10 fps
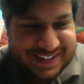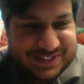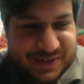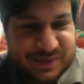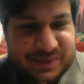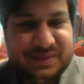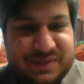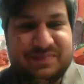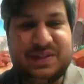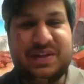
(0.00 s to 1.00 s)
So
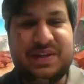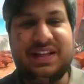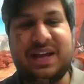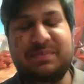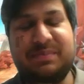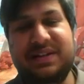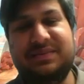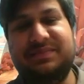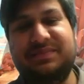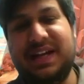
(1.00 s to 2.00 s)
do hit the like
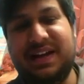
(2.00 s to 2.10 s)
button,